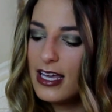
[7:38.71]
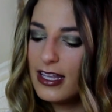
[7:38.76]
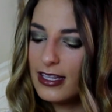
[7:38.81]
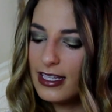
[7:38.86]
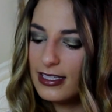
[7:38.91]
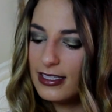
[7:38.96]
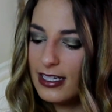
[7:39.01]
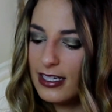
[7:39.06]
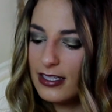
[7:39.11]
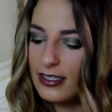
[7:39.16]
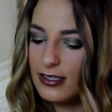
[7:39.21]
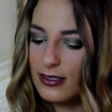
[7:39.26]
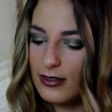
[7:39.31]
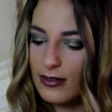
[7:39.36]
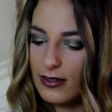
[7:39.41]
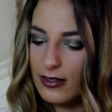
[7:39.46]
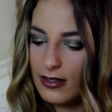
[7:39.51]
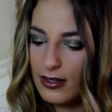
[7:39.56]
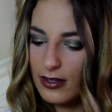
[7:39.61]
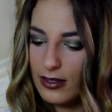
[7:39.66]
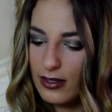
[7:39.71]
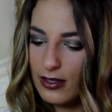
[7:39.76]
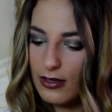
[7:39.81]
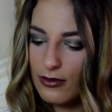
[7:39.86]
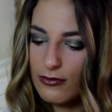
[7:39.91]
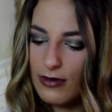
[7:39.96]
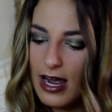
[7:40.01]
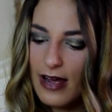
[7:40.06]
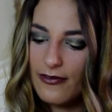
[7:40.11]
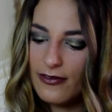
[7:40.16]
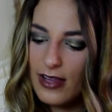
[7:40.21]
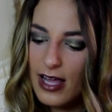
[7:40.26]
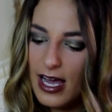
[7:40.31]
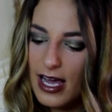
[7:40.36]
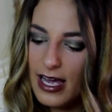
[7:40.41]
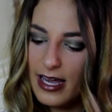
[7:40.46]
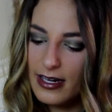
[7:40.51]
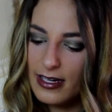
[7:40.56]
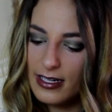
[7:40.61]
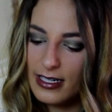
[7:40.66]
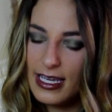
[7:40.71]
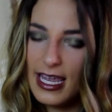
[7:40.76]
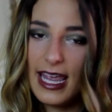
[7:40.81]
This is the Revlon